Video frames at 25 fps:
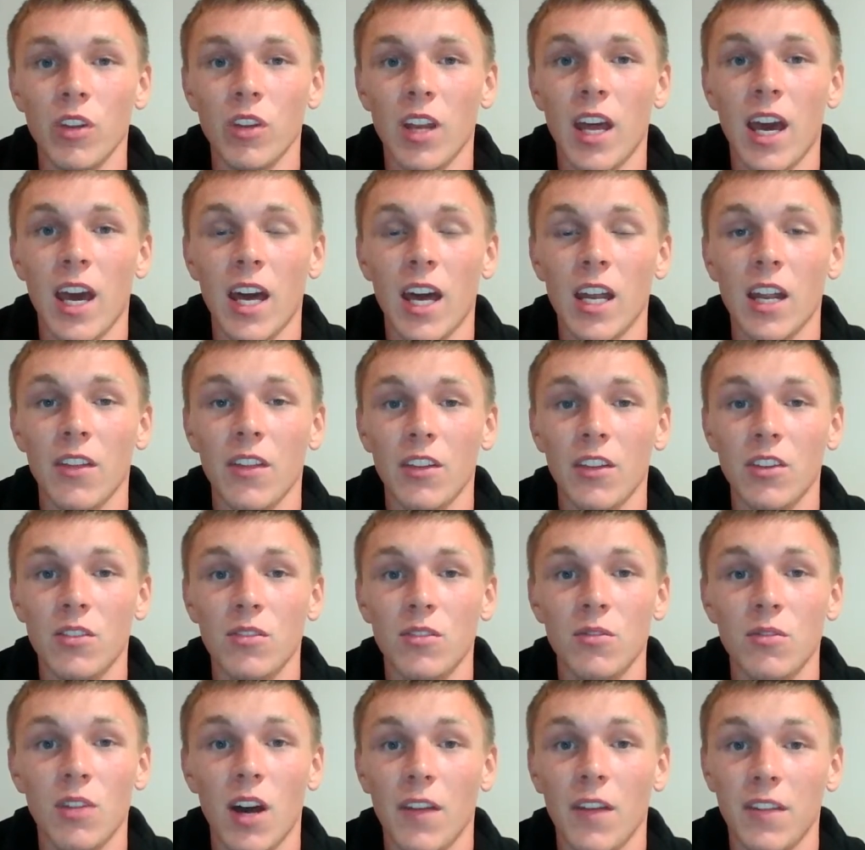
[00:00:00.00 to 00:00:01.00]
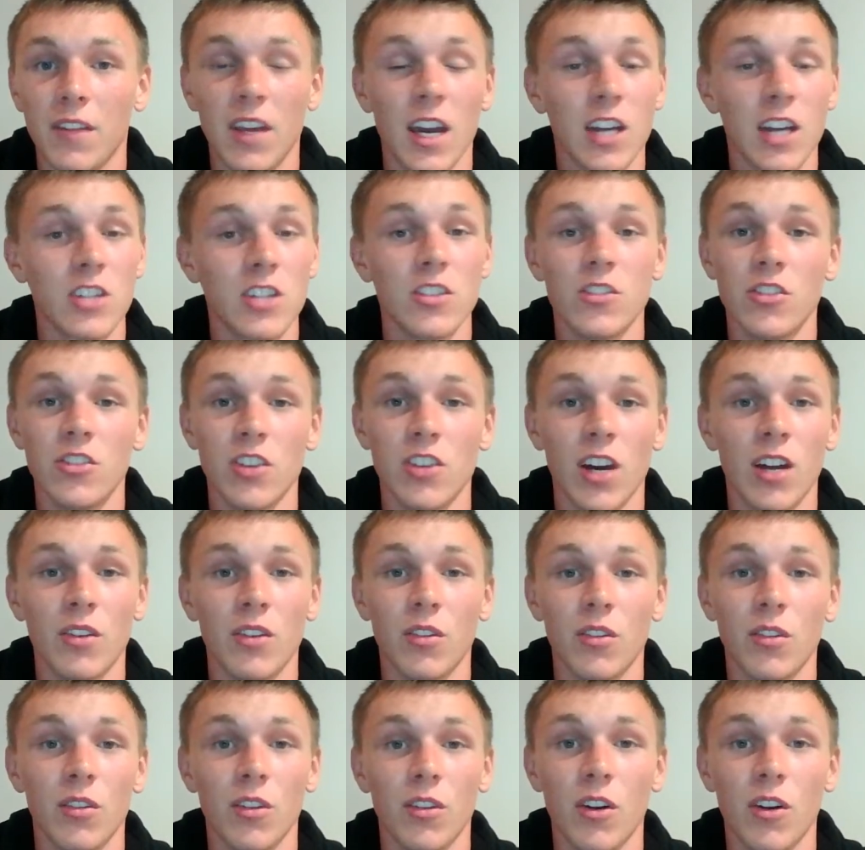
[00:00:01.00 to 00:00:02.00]
it had on the action
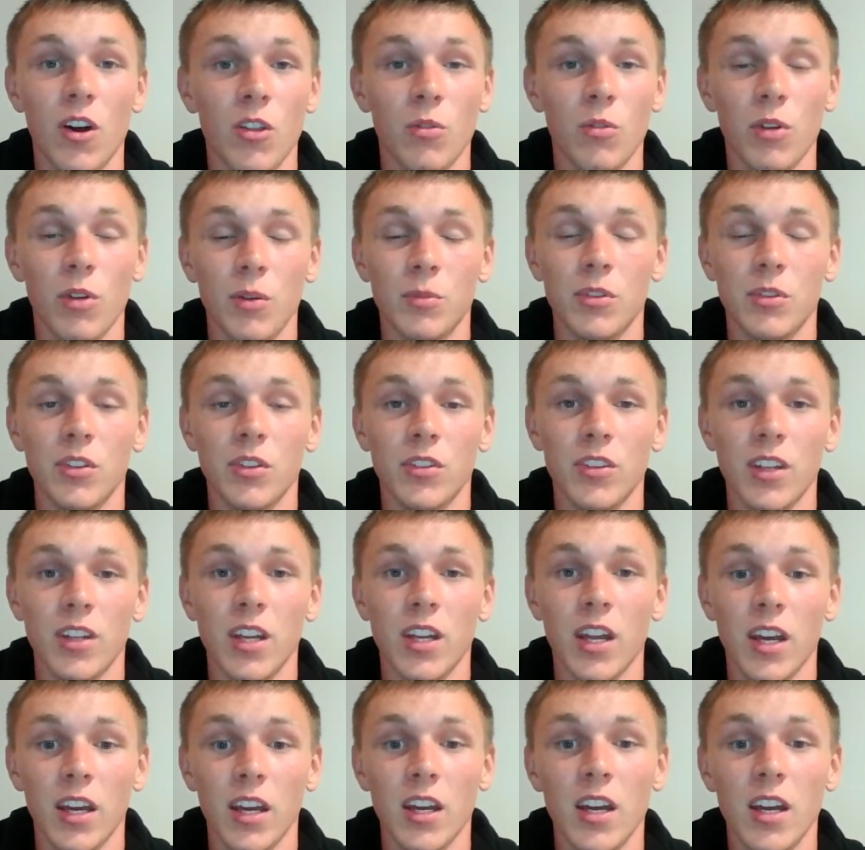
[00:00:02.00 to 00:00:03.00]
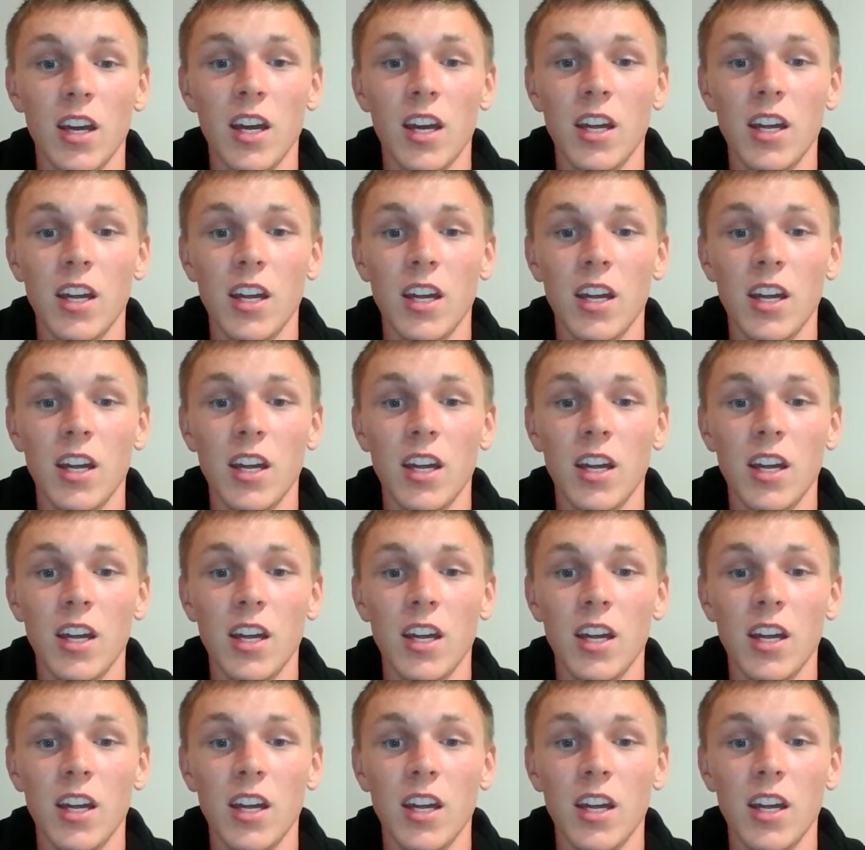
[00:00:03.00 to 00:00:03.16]
genre all the way up till today.